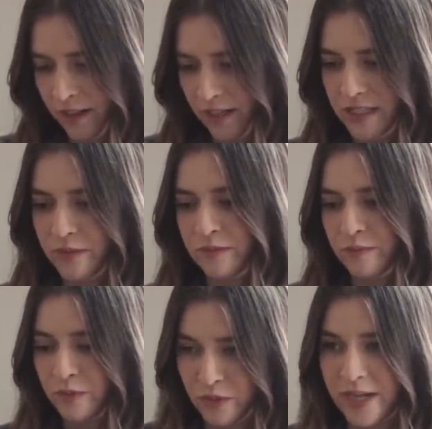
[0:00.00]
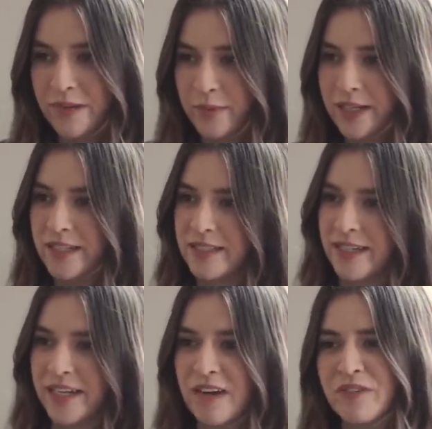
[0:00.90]
is great because
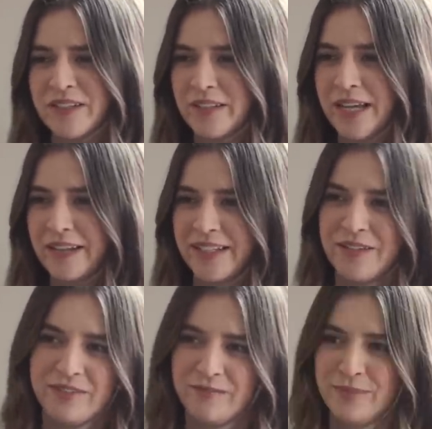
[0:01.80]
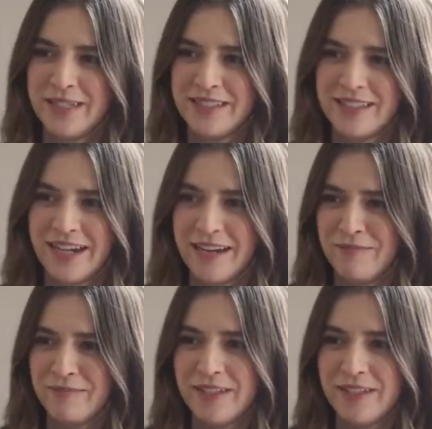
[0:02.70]
like I've wondered that like even because I've,